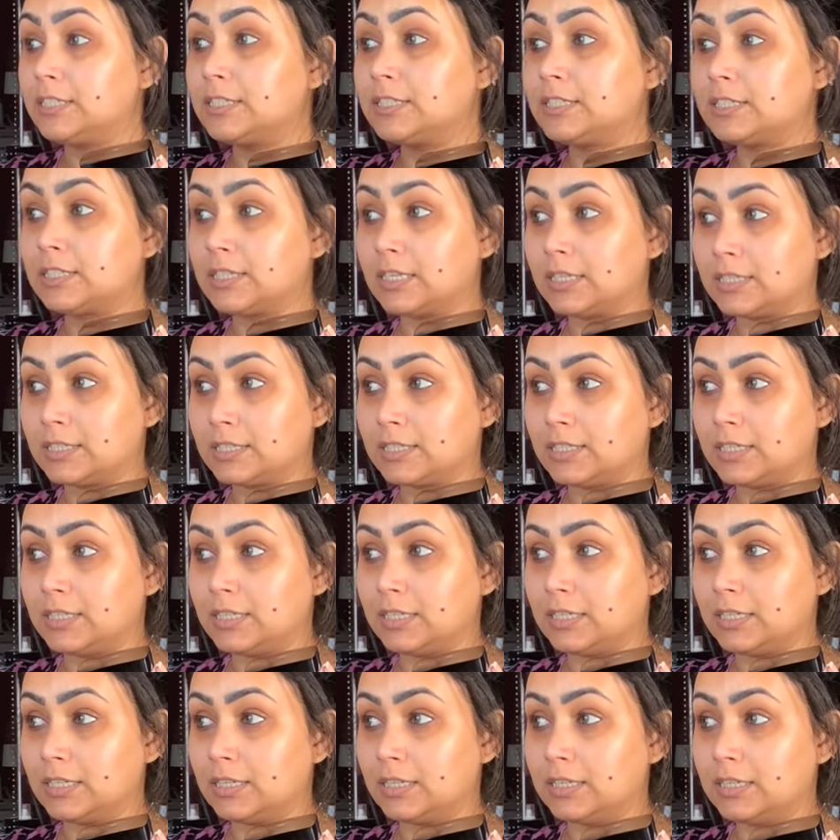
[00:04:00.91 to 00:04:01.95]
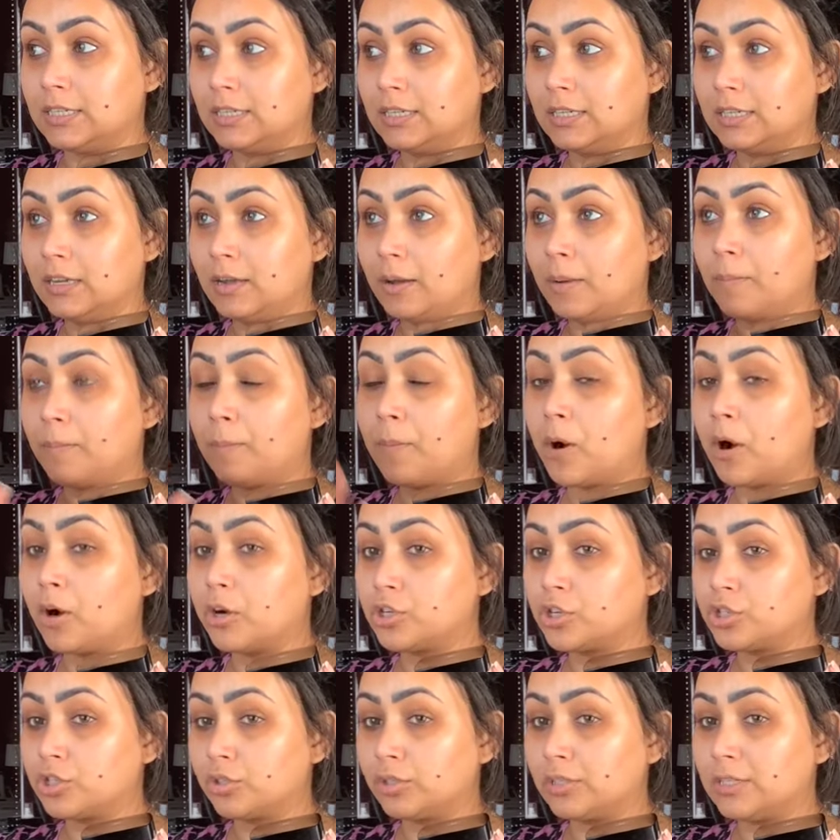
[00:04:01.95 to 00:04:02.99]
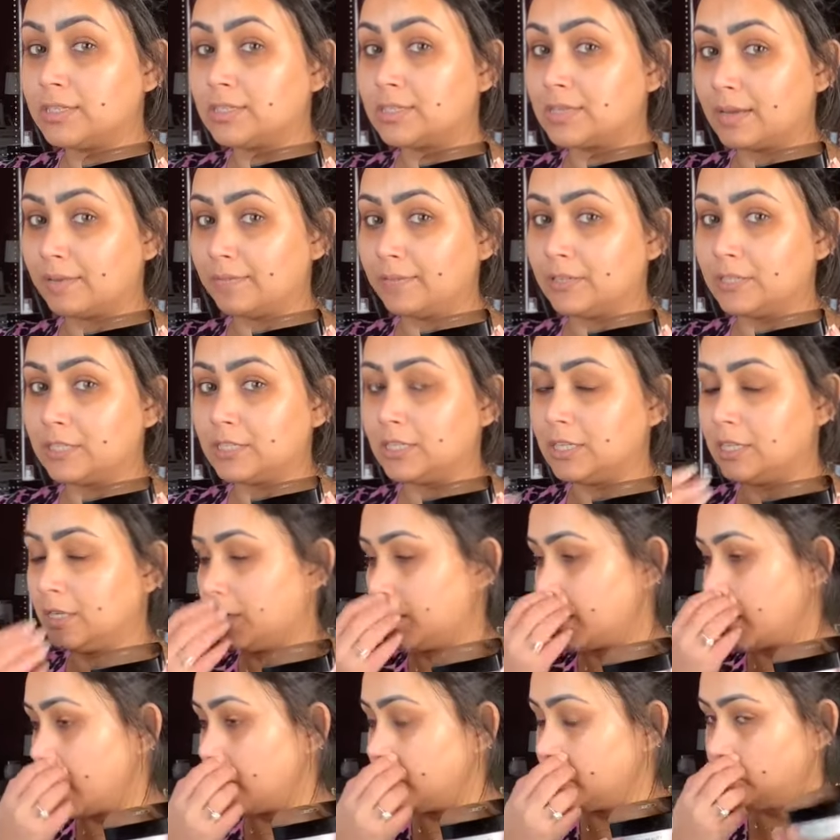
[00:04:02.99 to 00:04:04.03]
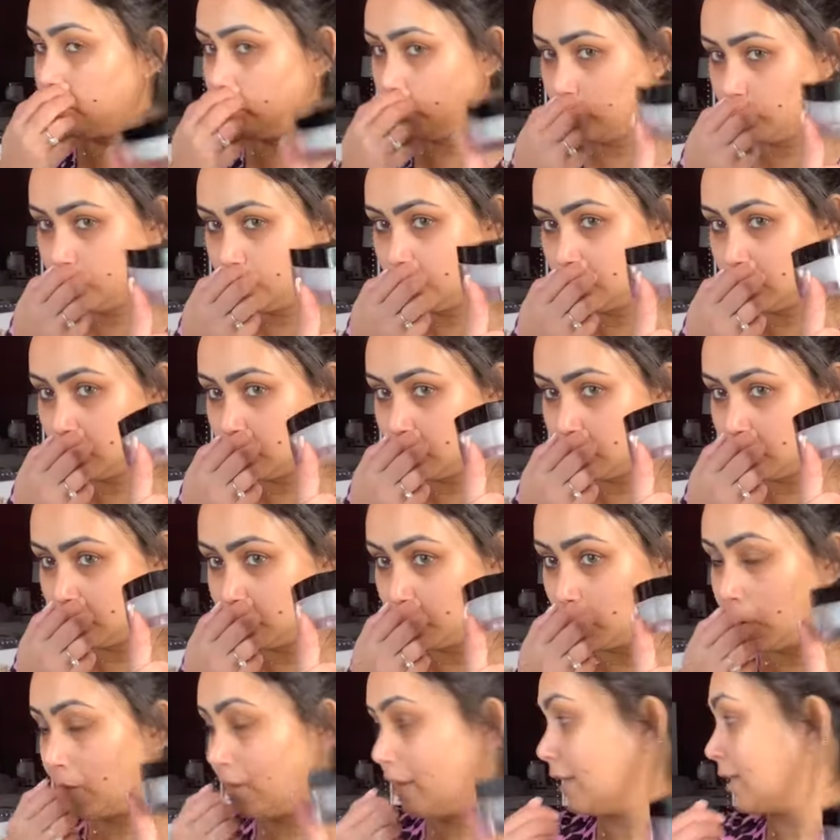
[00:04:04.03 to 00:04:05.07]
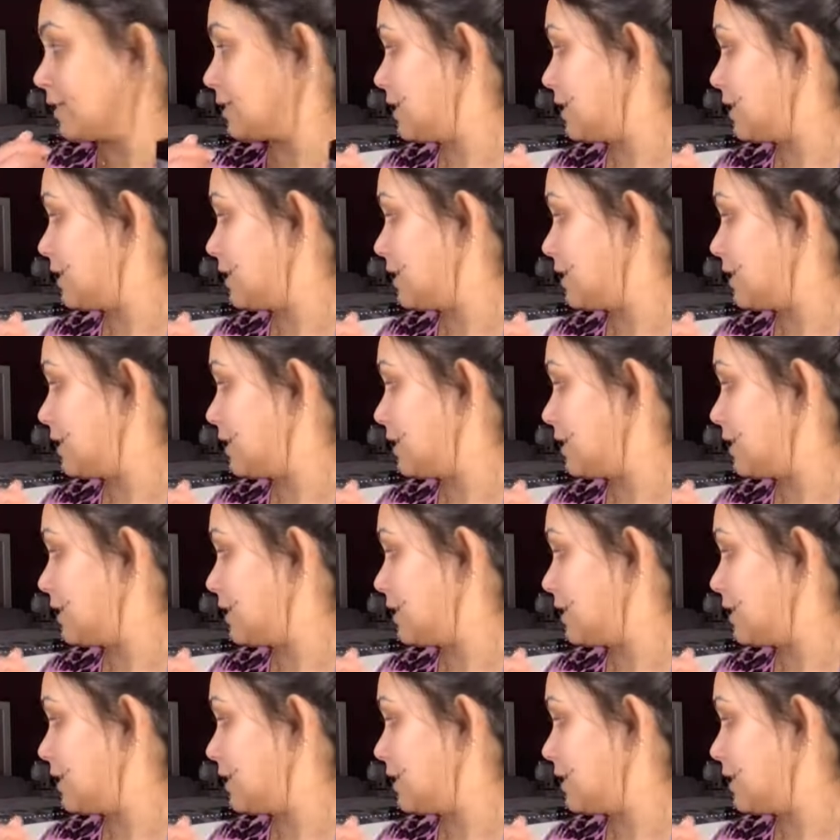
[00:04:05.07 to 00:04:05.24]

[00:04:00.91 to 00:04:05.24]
16, partially 17. I used this product.